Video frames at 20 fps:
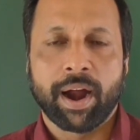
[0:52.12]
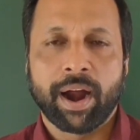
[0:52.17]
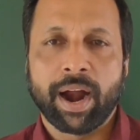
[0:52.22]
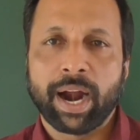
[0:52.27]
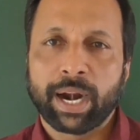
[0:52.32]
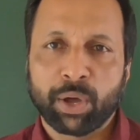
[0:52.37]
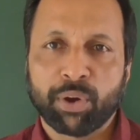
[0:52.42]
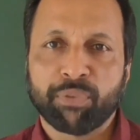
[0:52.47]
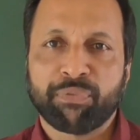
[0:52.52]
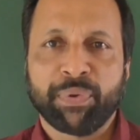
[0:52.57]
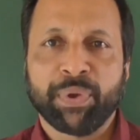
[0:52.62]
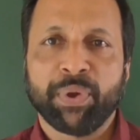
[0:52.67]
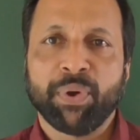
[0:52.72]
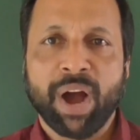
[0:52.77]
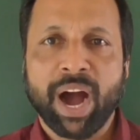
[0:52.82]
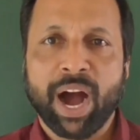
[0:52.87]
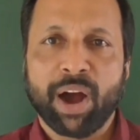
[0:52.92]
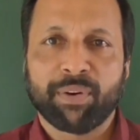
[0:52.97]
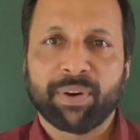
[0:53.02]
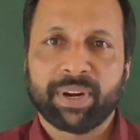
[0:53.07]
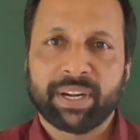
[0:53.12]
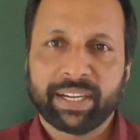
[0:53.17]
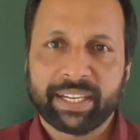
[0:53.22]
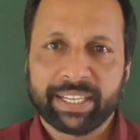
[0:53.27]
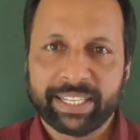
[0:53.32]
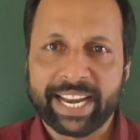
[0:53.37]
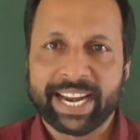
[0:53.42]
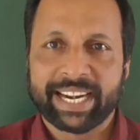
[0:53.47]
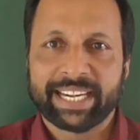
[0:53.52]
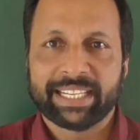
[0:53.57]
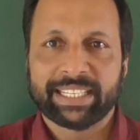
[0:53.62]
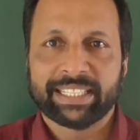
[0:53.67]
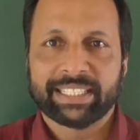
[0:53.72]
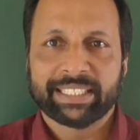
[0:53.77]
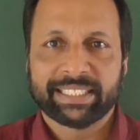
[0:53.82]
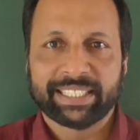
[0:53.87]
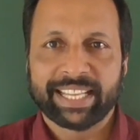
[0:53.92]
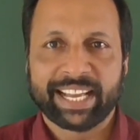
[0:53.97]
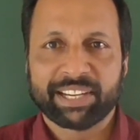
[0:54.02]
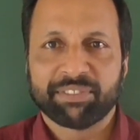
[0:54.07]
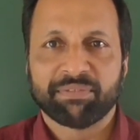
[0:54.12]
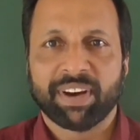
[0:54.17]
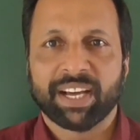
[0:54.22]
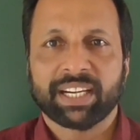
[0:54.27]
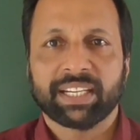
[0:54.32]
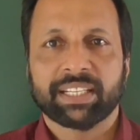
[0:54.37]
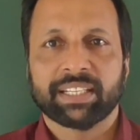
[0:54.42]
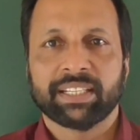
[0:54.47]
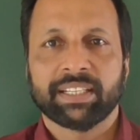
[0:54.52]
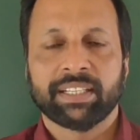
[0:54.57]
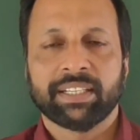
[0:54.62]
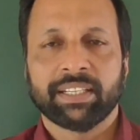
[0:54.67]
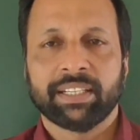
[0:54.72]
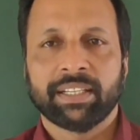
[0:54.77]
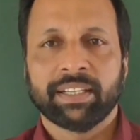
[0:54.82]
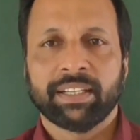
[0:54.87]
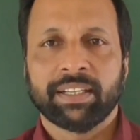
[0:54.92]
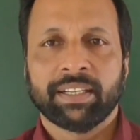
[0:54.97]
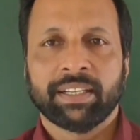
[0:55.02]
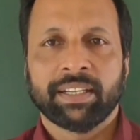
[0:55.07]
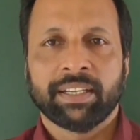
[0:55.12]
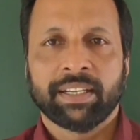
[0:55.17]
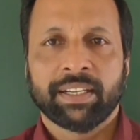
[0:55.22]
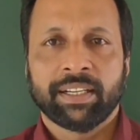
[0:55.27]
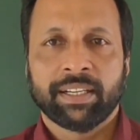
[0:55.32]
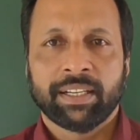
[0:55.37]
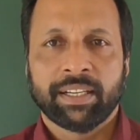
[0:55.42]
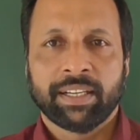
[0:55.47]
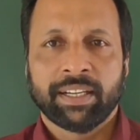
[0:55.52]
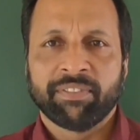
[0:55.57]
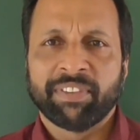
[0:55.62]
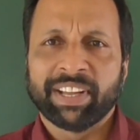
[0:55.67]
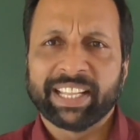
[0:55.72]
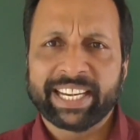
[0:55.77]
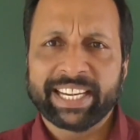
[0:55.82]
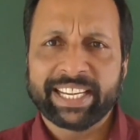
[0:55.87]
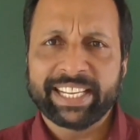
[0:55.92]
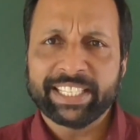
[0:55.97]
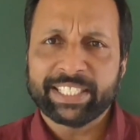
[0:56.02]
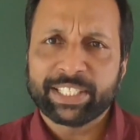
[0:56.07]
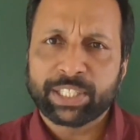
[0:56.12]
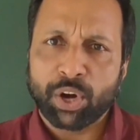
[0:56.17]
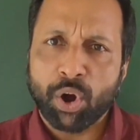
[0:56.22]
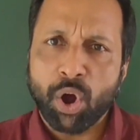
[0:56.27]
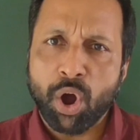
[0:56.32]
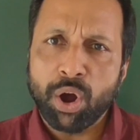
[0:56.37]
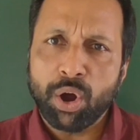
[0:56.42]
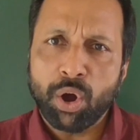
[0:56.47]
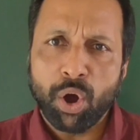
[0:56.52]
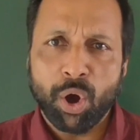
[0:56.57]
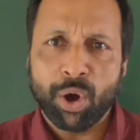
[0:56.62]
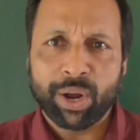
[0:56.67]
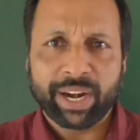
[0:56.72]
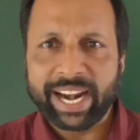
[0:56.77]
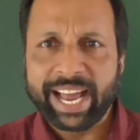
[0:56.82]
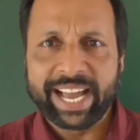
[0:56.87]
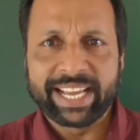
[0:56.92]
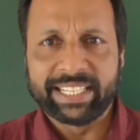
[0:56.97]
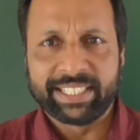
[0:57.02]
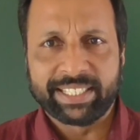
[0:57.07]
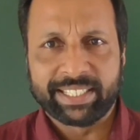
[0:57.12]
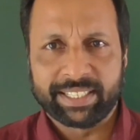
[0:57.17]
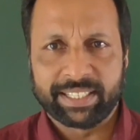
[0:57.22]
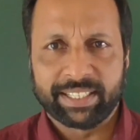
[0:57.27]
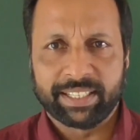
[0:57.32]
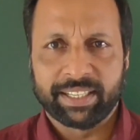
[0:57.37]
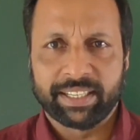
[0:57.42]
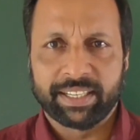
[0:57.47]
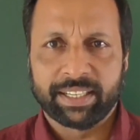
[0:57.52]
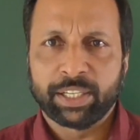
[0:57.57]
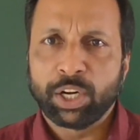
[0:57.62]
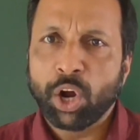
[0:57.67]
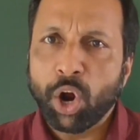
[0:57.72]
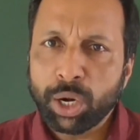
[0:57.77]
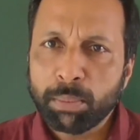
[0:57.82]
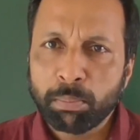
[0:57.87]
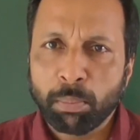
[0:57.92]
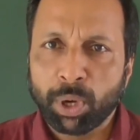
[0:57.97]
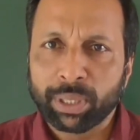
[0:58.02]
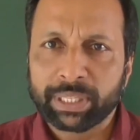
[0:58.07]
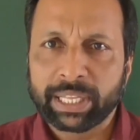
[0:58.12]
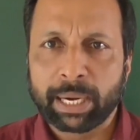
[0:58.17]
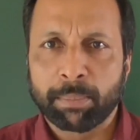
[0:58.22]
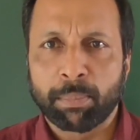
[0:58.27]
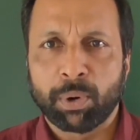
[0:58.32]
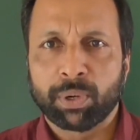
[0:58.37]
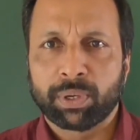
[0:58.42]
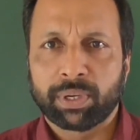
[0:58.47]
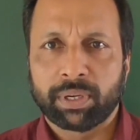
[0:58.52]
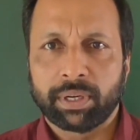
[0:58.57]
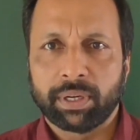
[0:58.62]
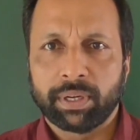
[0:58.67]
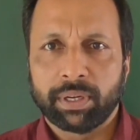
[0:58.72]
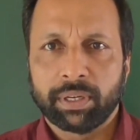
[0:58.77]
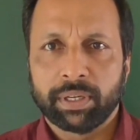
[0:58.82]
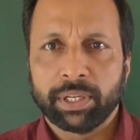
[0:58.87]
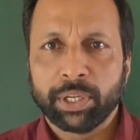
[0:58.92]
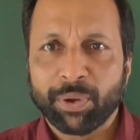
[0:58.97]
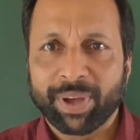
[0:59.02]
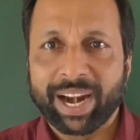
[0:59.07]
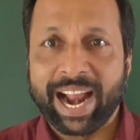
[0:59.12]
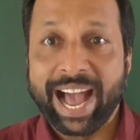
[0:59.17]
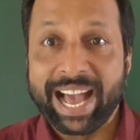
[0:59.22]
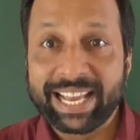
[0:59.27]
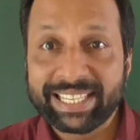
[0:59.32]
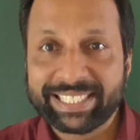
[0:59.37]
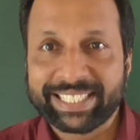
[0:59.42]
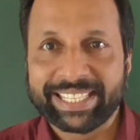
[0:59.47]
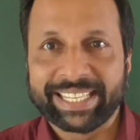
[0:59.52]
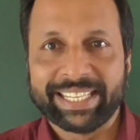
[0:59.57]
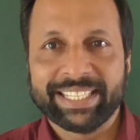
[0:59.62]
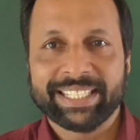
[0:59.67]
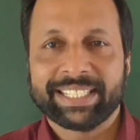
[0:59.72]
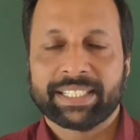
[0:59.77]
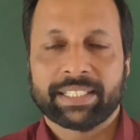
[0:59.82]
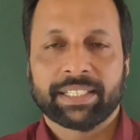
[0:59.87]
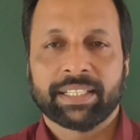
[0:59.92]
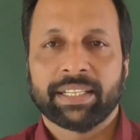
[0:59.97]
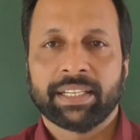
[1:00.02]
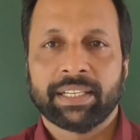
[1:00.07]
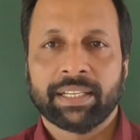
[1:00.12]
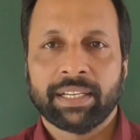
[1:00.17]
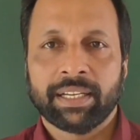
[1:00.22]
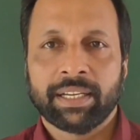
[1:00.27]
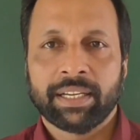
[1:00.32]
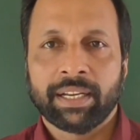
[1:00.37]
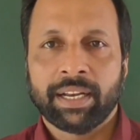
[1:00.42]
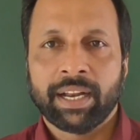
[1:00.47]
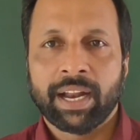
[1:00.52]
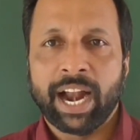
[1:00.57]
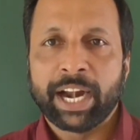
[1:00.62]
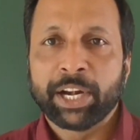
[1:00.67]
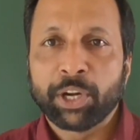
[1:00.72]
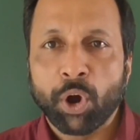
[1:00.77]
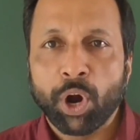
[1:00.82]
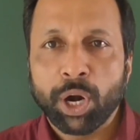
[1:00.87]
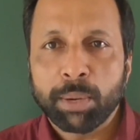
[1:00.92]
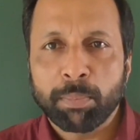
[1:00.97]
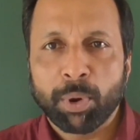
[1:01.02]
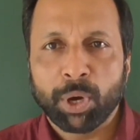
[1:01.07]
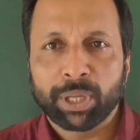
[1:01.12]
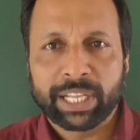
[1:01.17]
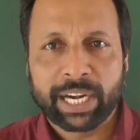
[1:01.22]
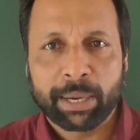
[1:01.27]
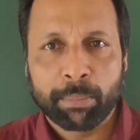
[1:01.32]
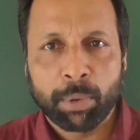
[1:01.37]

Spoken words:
all of you have done that work. Whether it is wrong or right, don't bother about your answers and don't bother